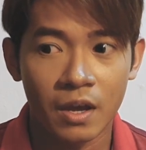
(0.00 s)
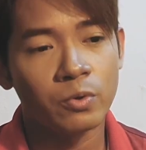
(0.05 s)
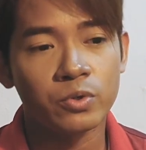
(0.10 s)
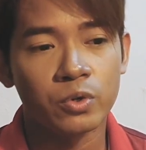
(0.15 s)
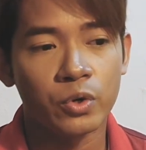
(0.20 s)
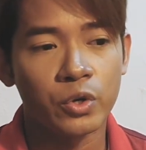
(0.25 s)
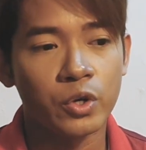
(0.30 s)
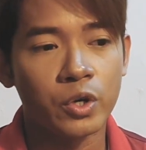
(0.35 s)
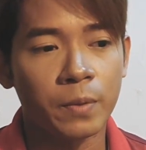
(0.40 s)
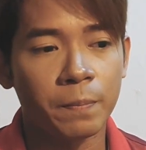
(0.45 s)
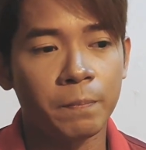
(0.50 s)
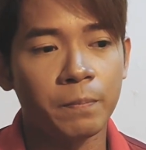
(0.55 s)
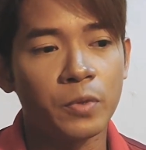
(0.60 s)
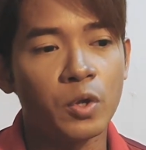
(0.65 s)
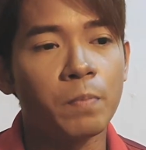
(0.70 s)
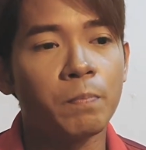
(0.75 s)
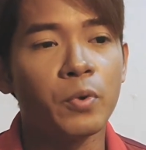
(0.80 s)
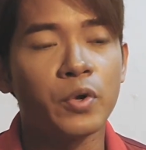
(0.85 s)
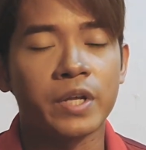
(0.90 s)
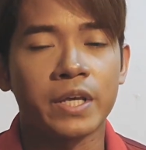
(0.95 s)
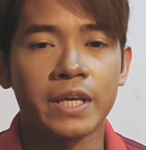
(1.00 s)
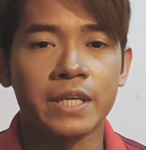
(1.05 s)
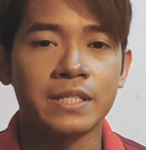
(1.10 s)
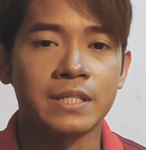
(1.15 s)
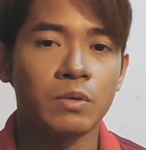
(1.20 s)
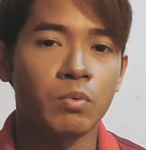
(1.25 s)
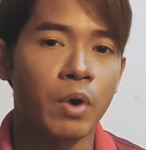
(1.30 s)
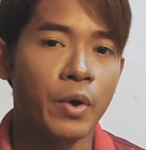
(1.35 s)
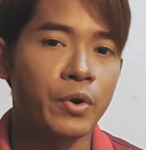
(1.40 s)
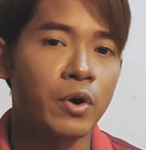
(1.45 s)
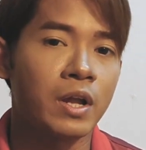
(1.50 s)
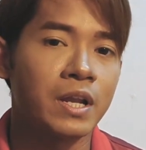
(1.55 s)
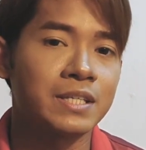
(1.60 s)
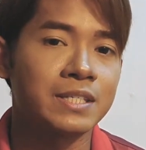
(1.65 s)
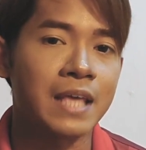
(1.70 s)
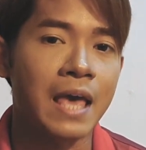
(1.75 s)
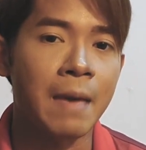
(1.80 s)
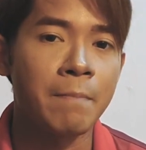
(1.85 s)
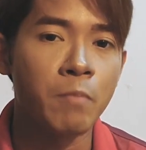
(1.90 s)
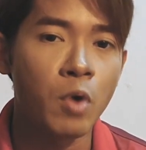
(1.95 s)
Also you put it is the what we call
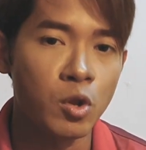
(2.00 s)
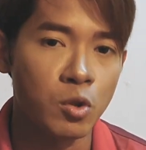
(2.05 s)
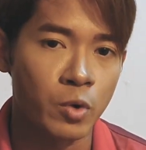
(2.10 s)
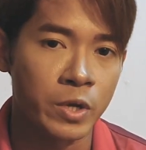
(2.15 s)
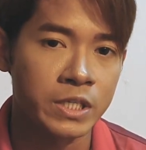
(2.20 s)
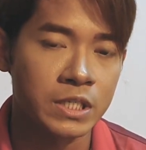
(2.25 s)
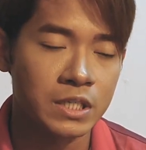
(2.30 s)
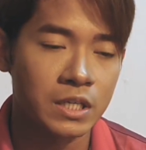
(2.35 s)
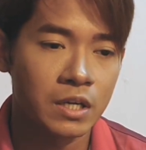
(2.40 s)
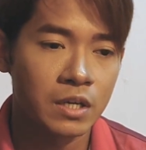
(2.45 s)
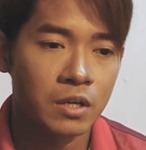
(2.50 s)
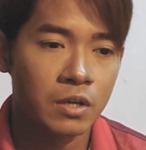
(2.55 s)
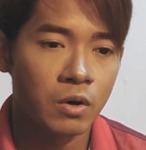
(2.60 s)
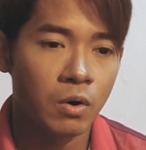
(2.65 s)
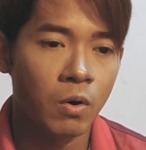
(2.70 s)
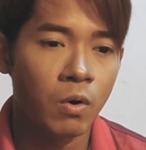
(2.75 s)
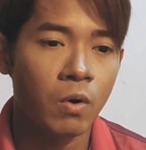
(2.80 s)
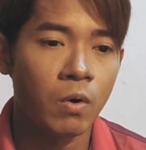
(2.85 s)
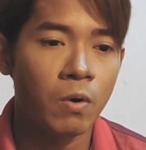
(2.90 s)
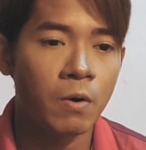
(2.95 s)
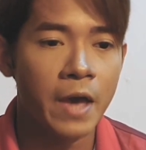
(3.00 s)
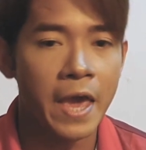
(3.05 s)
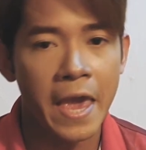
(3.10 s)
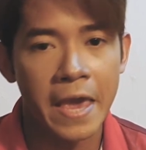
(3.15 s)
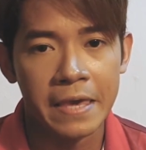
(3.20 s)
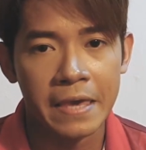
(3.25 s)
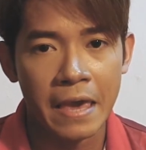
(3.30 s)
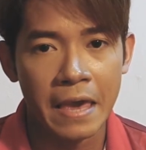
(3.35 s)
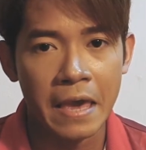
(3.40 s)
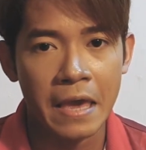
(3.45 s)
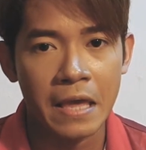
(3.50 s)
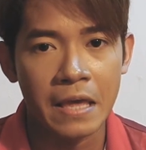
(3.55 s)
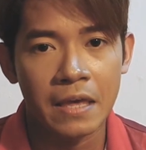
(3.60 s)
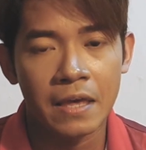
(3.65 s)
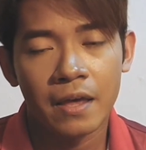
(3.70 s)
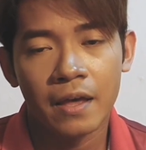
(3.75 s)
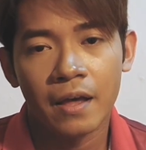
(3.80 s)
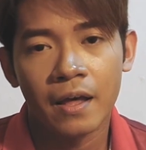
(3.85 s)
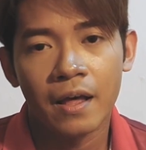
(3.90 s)
it emollient, or aka